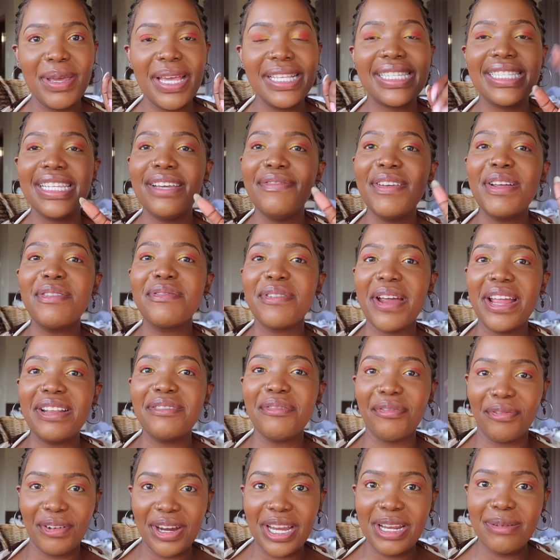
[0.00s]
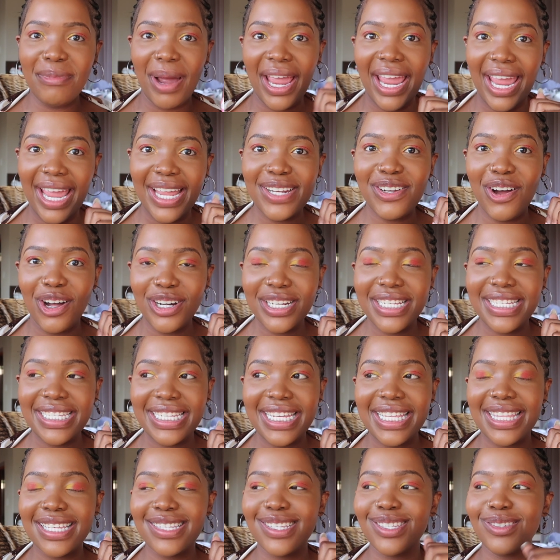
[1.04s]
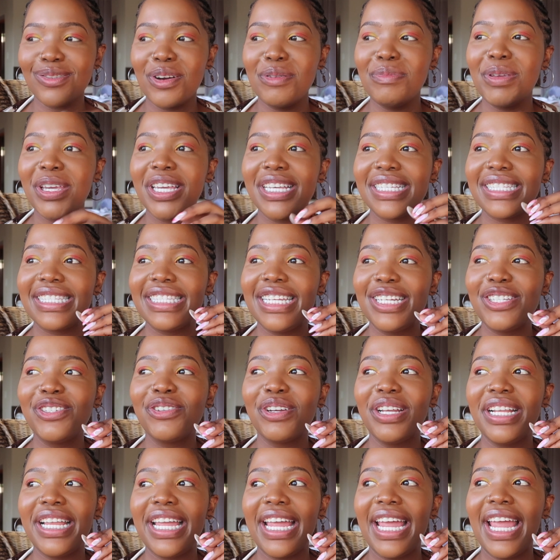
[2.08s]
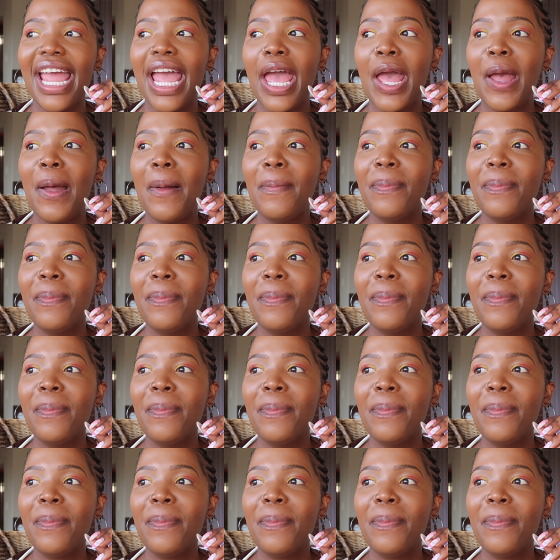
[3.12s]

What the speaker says: It's living rent-free in my head, honestly, the story, because literally